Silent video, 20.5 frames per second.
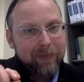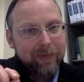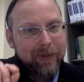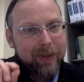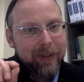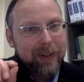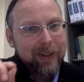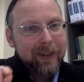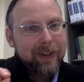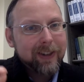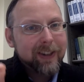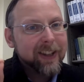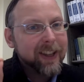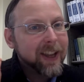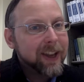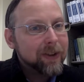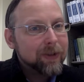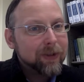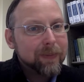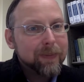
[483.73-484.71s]
It's
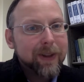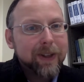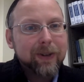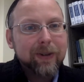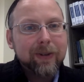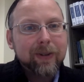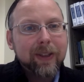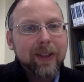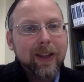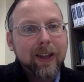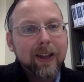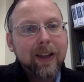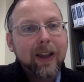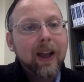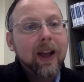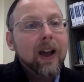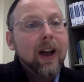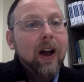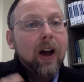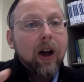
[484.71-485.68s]
an incremental thing.
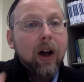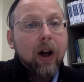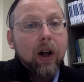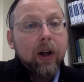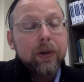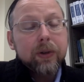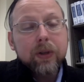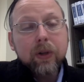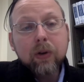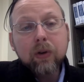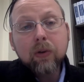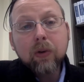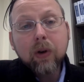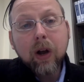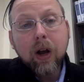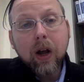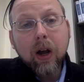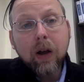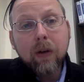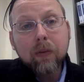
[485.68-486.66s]
Also,
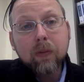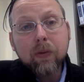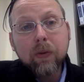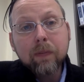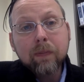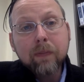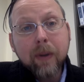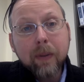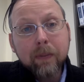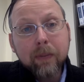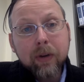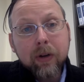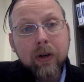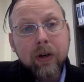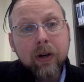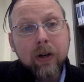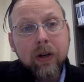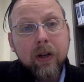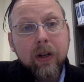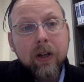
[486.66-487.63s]

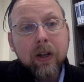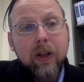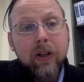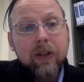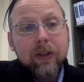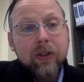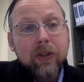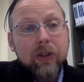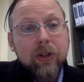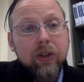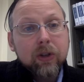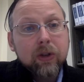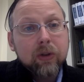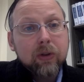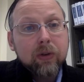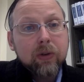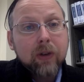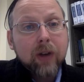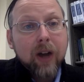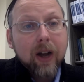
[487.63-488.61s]
remember
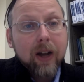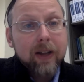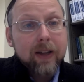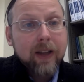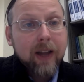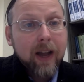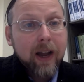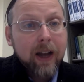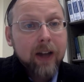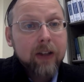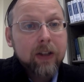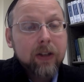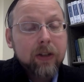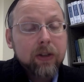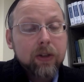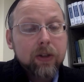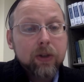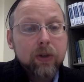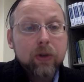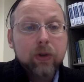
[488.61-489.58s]
to contact
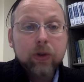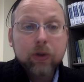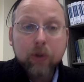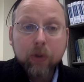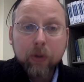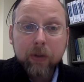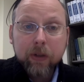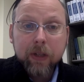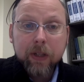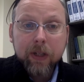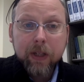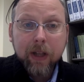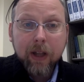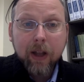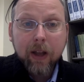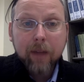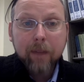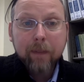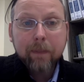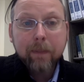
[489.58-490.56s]
Sue Schultz
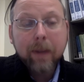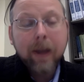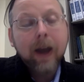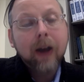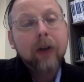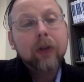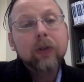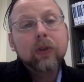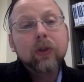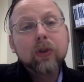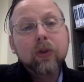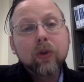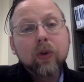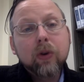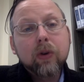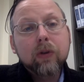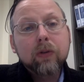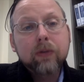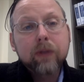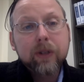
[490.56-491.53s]
about
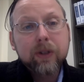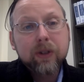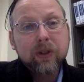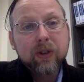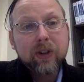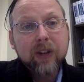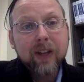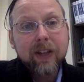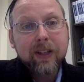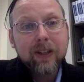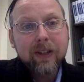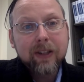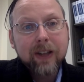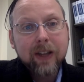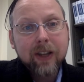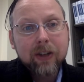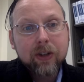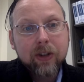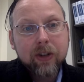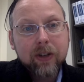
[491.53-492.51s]
your research
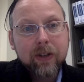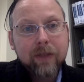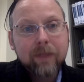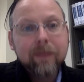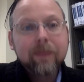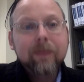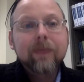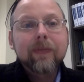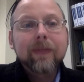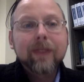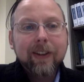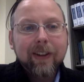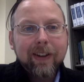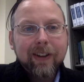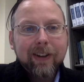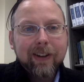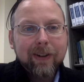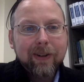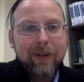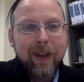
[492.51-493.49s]
consultation.
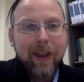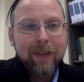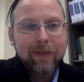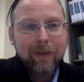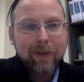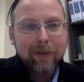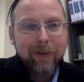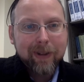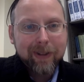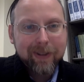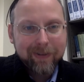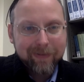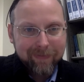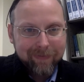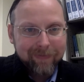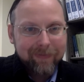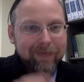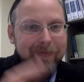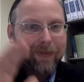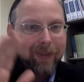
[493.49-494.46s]
Okay, everyone.
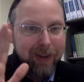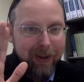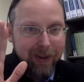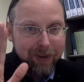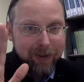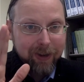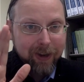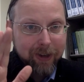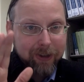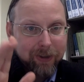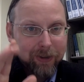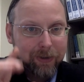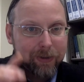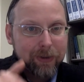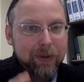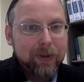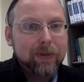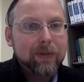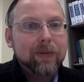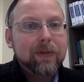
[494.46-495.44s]
Talk to you
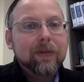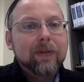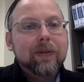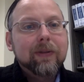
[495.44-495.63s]
soon.